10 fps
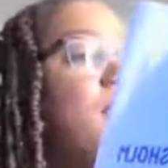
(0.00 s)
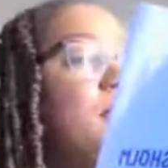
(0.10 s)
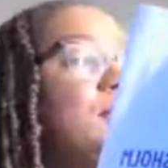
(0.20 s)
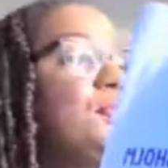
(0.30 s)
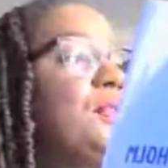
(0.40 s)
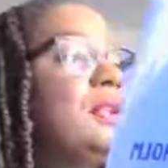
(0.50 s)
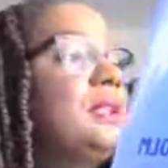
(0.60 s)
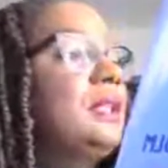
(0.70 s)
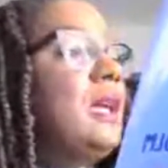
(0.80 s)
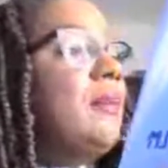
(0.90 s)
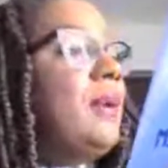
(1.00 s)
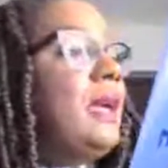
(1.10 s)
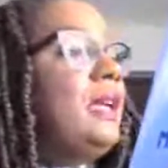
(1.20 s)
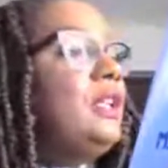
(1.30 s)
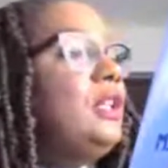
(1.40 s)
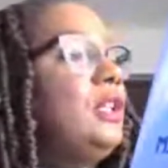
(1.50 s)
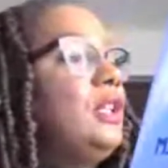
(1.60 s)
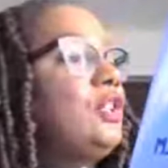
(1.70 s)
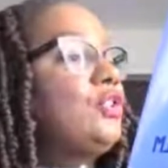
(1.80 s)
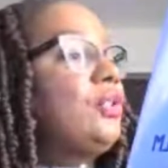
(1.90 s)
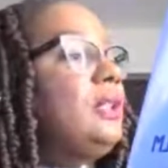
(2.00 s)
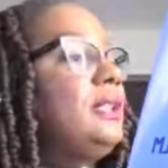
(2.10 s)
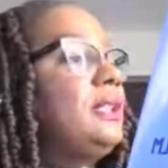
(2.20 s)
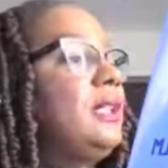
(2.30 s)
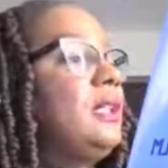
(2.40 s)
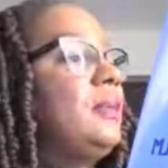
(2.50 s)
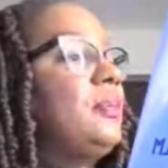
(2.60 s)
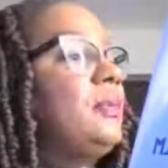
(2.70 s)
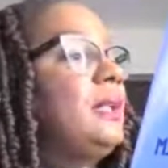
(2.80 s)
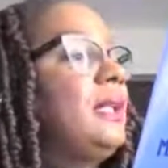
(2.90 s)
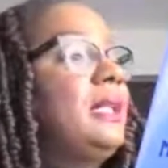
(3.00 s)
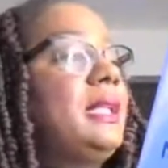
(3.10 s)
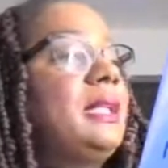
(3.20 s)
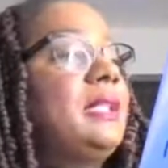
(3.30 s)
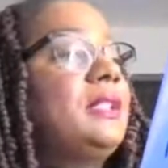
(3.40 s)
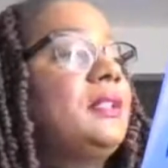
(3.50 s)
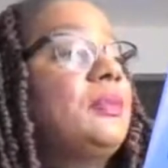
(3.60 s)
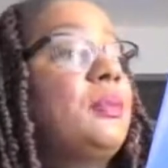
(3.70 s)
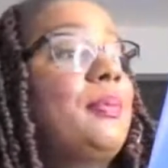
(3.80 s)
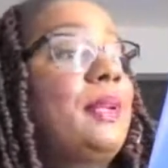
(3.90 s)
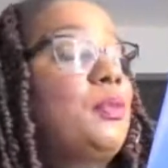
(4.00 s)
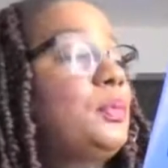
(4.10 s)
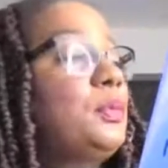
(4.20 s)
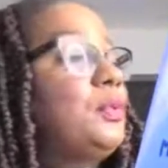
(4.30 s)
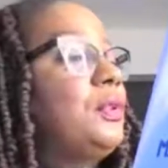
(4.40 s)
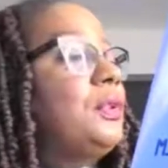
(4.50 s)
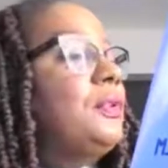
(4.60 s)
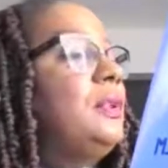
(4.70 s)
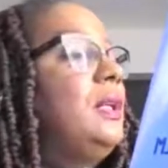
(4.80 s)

Papa's friends stopped by, Shirley stayed up late and listened through the bedroom door.